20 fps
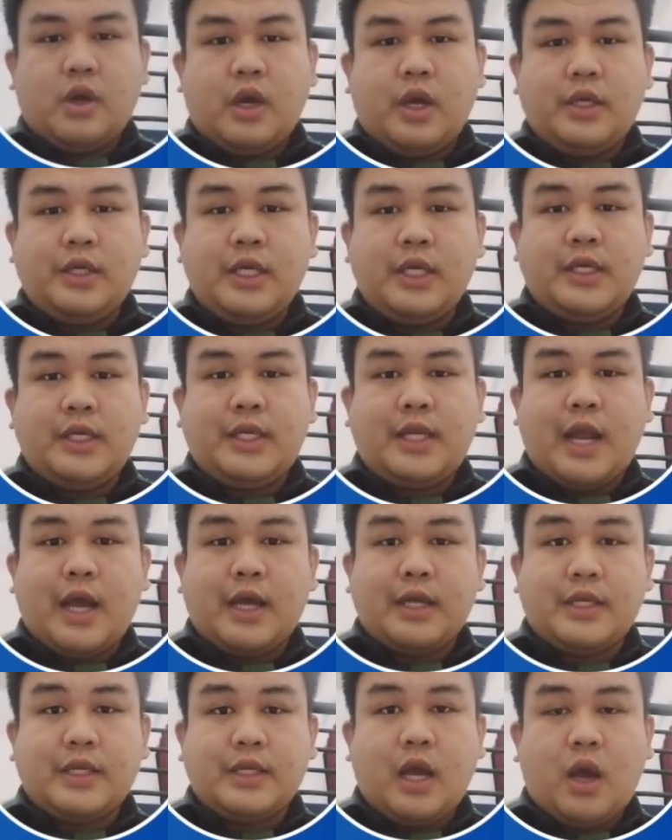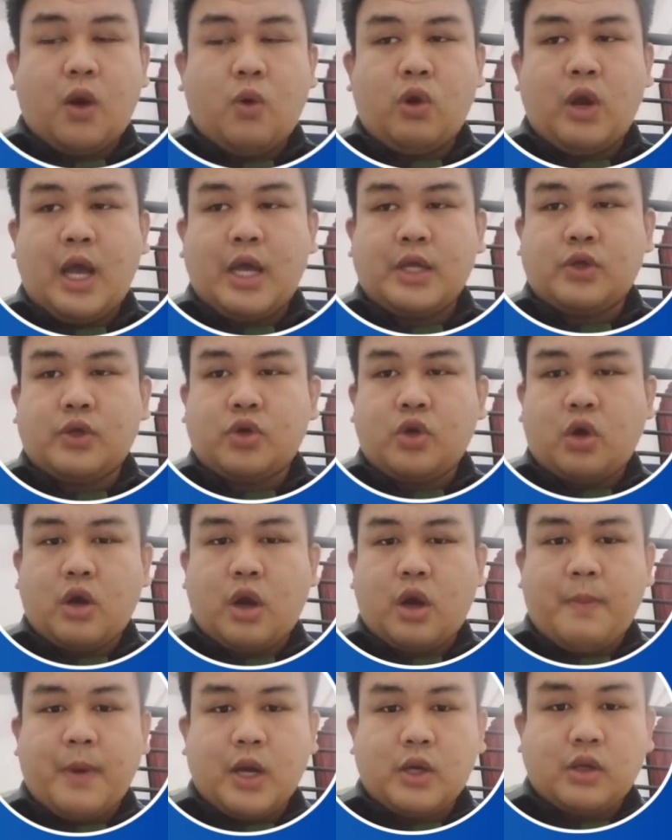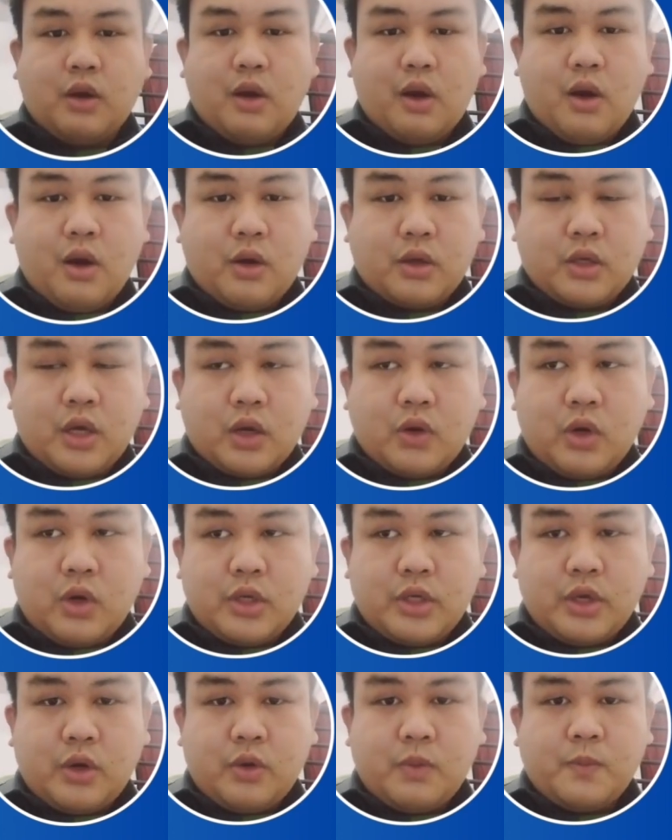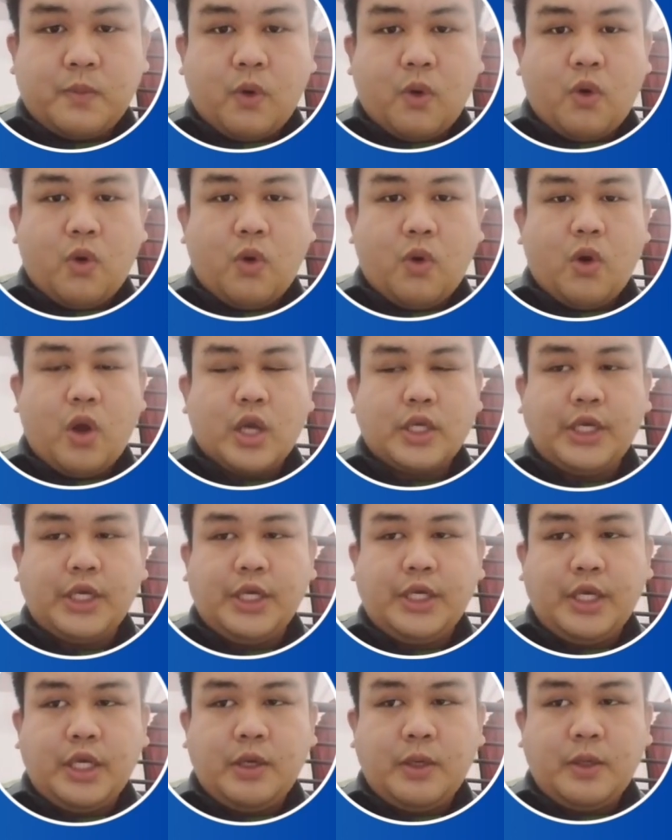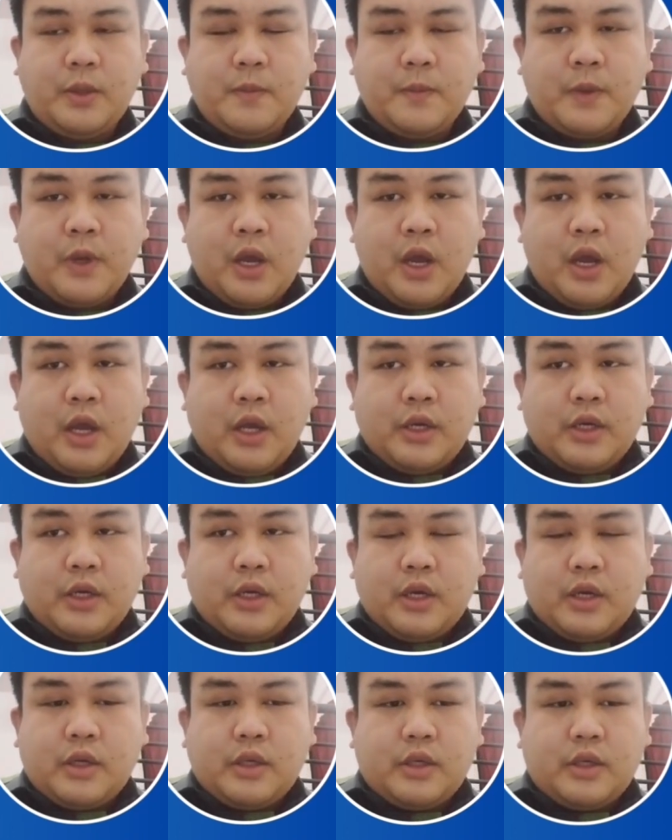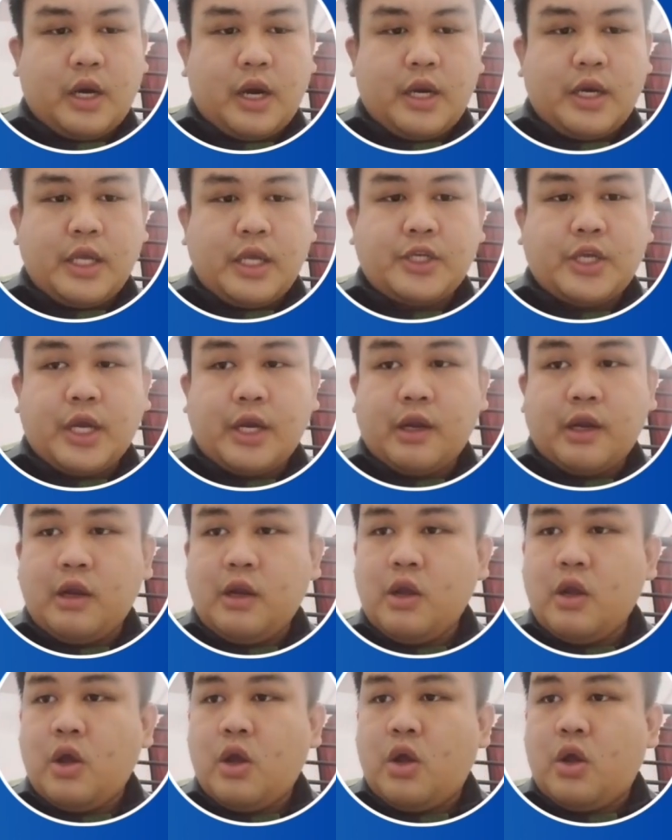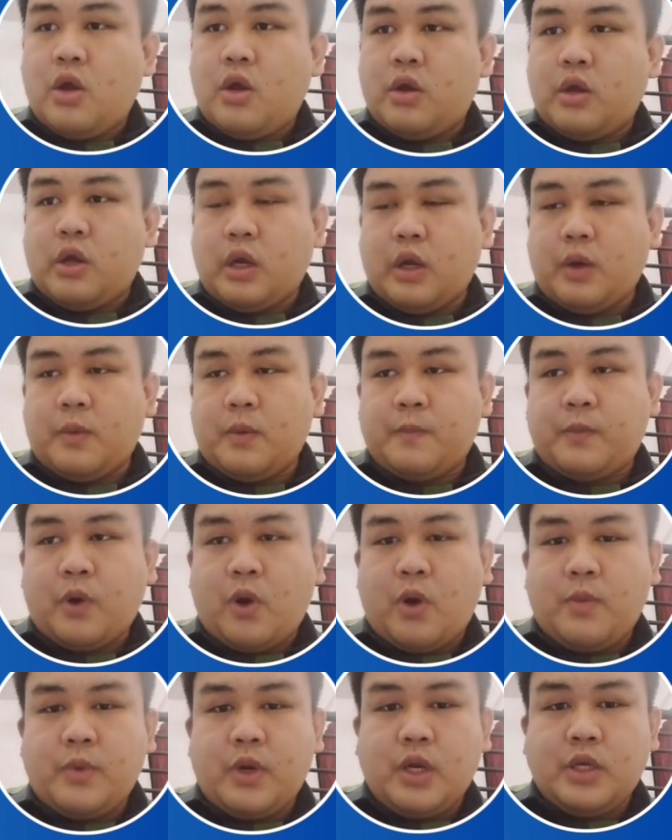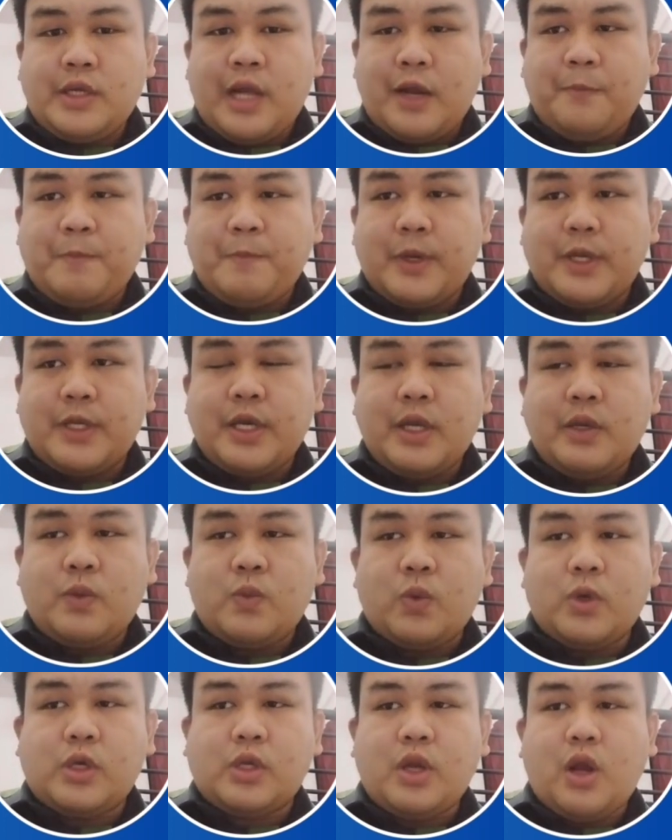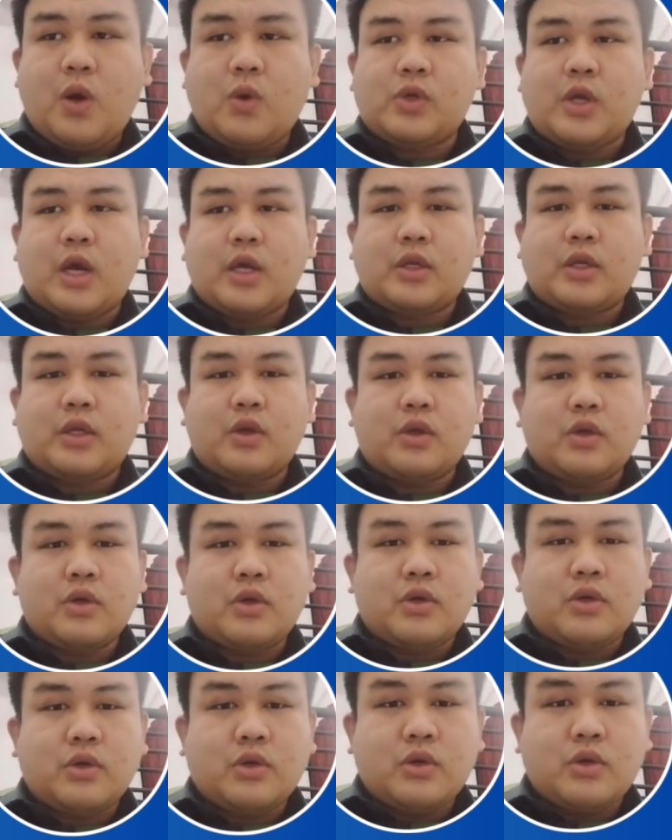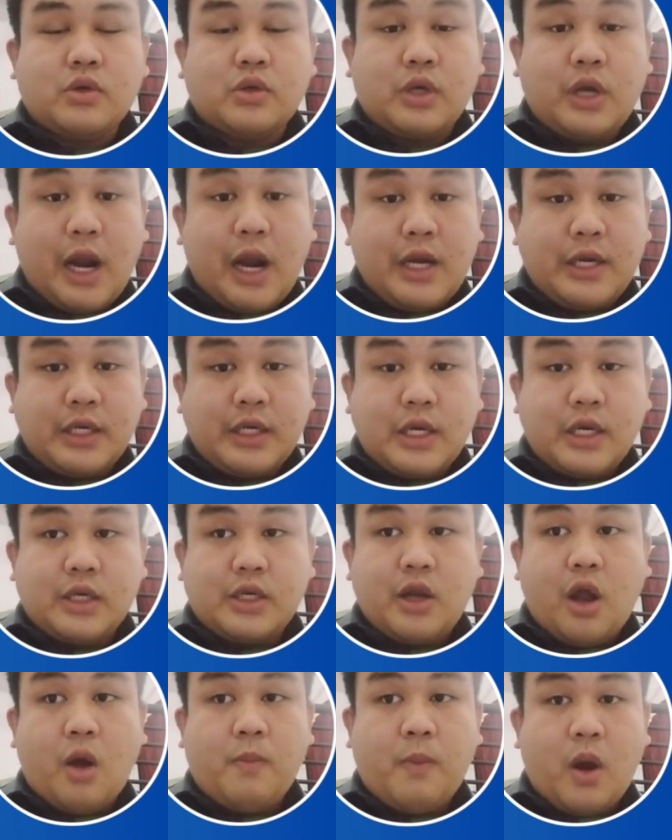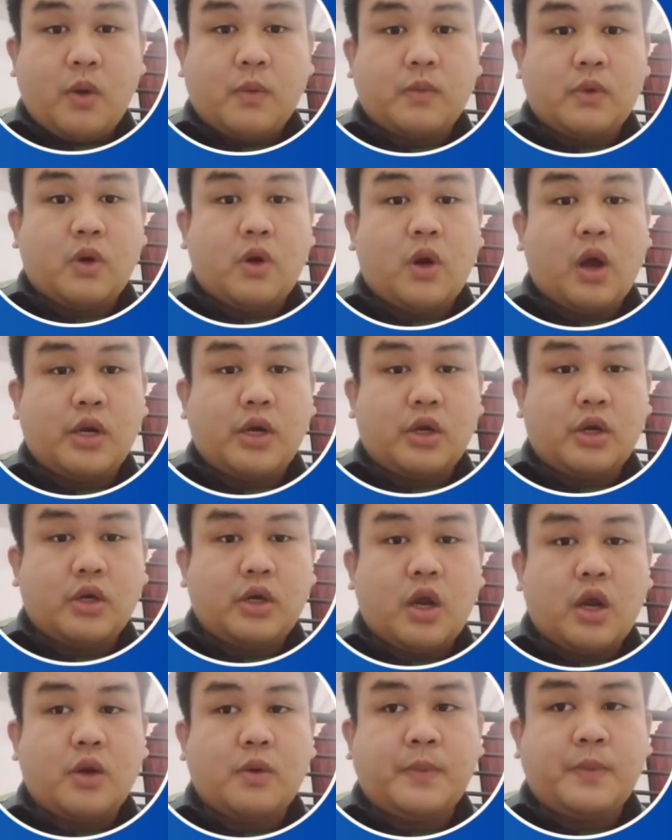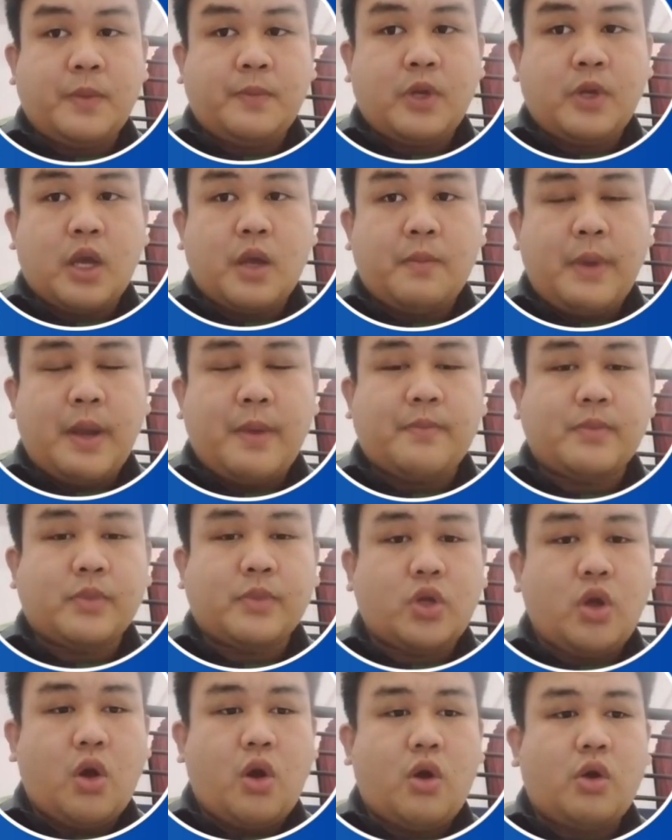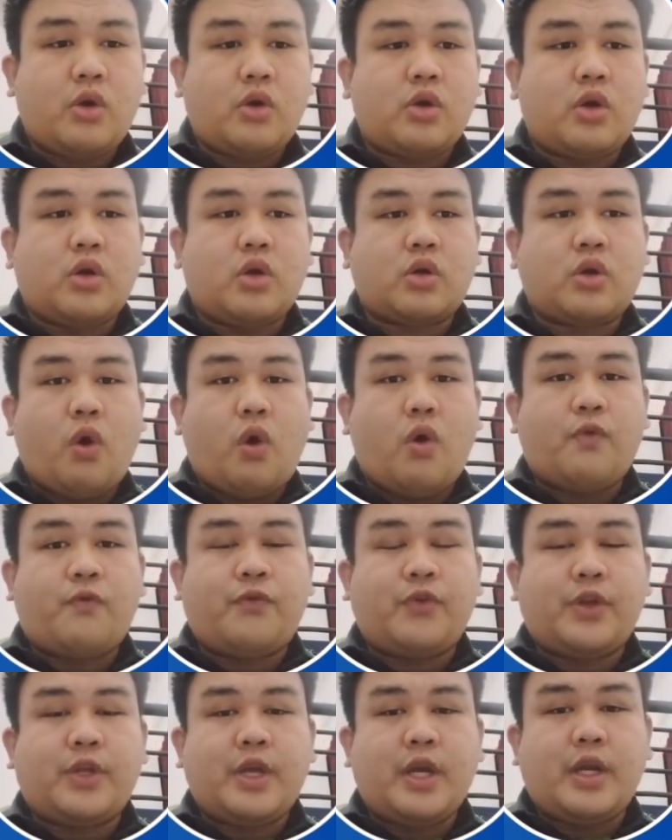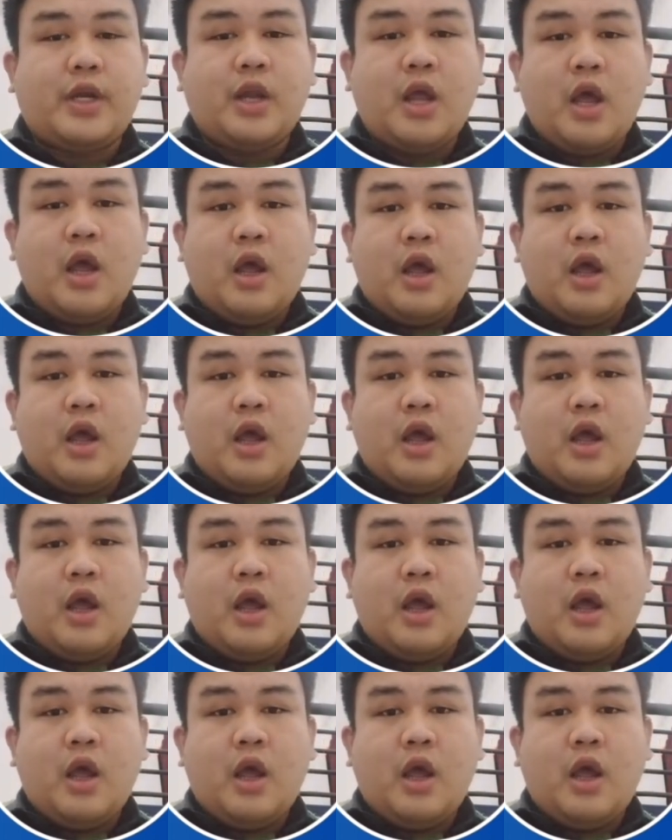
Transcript: In this slide, I would like to talk about the calculation for existing drainage channel. From the site visit, we know that the gas is about 150 mm, so the coefficient